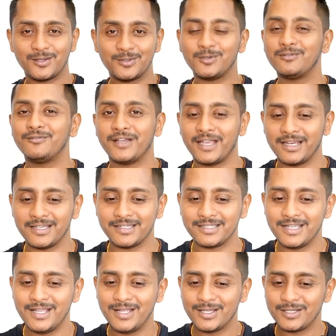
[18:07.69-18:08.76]
Don't forget
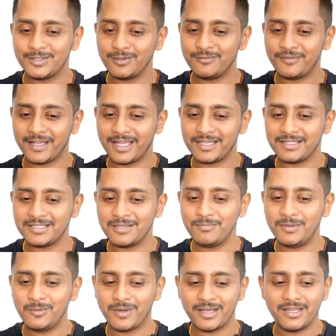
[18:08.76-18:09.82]
it.
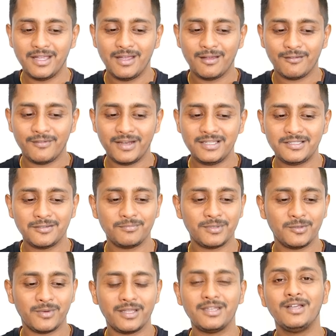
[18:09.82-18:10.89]
Simple one. Very
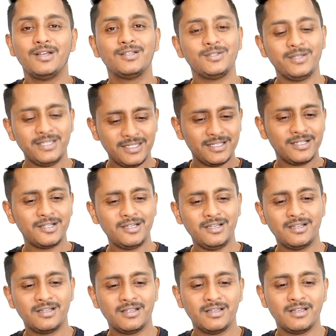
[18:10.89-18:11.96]
simple one. So here,
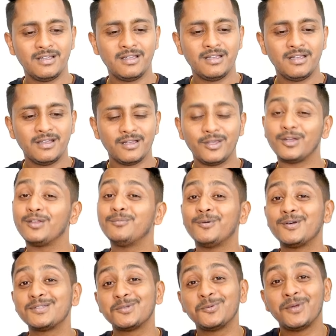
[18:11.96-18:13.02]
you can
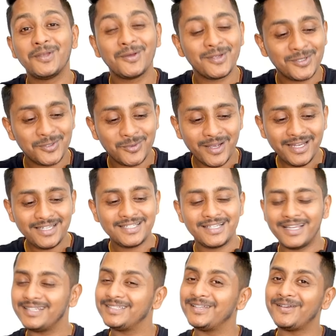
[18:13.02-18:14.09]
pause the video and do it
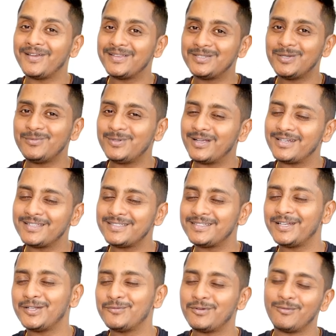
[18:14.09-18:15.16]
and then resume to
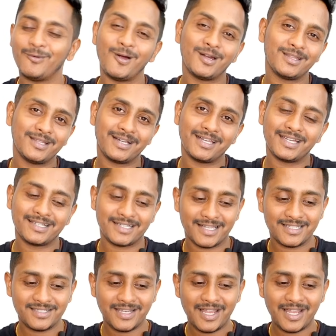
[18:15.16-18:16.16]
understand if you have gotten the correct answer.